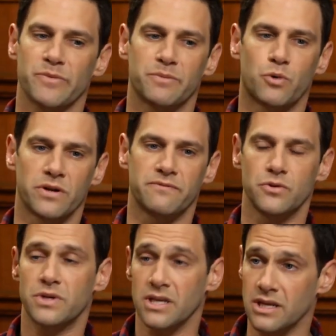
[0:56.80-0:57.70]
point of
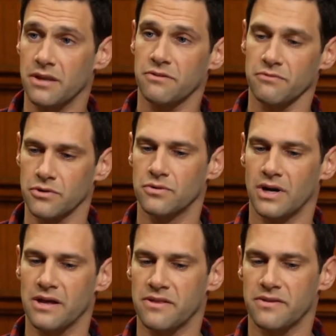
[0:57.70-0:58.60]
view can get through.
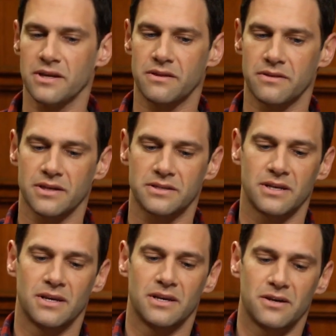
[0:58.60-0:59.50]
I think that
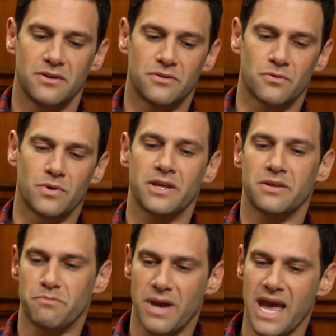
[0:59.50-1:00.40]
the way
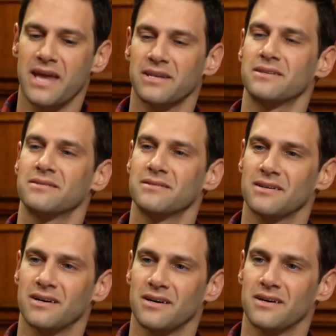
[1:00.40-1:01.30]
that Bannon
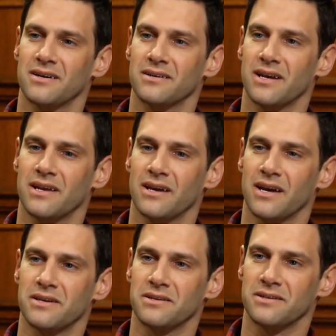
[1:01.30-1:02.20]

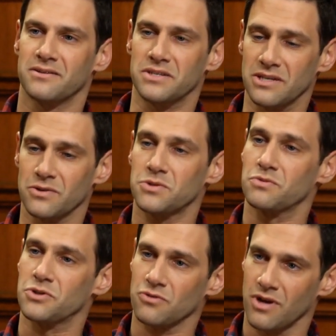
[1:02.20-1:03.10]
and deals
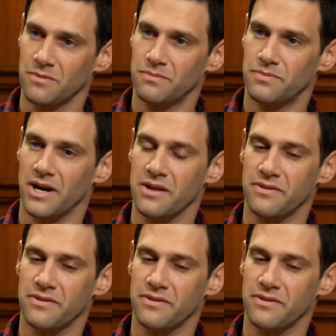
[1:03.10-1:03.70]
with Trump, I